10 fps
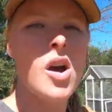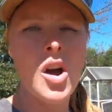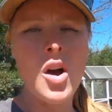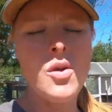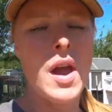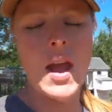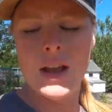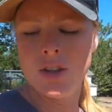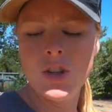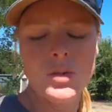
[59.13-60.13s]

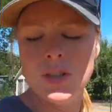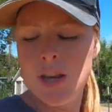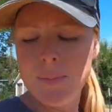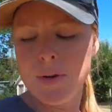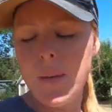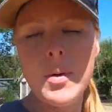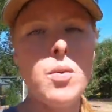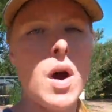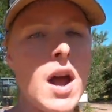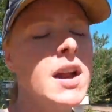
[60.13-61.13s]
Okay, so tip number
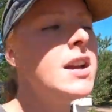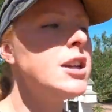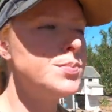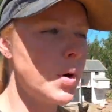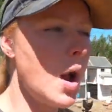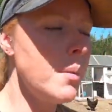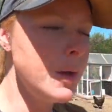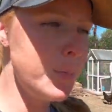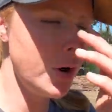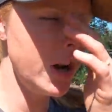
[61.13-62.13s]
one is
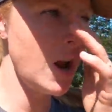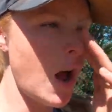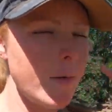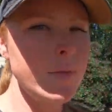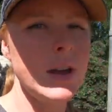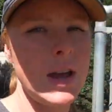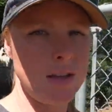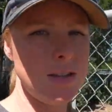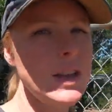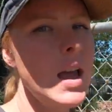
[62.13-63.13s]
probably pretty
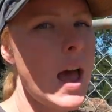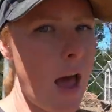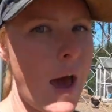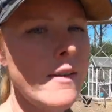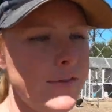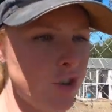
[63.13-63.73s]
obvious: have